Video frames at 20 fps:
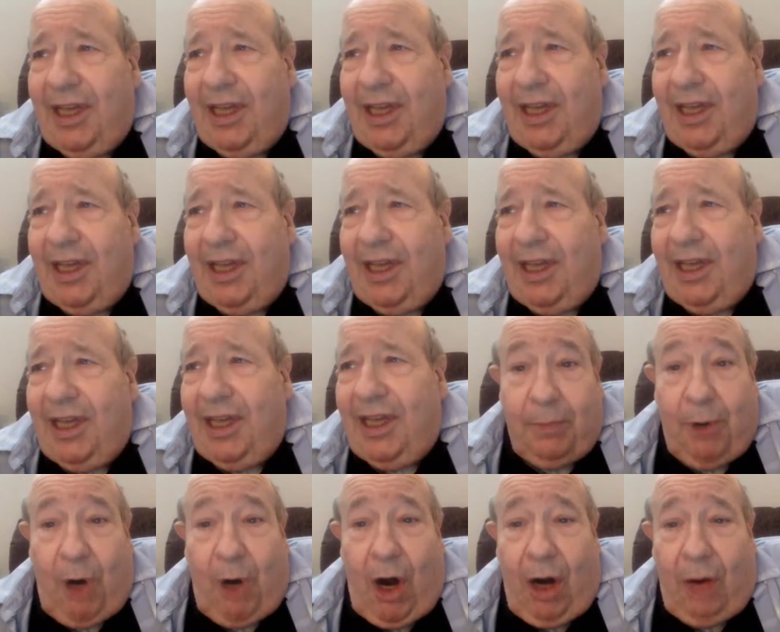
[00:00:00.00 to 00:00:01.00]
seat at the
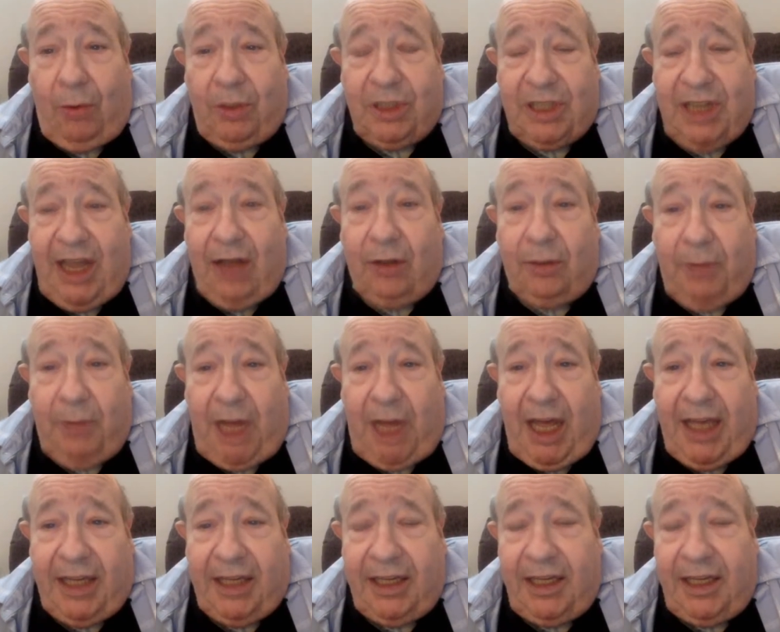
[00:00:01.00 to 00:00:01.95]
bar was held by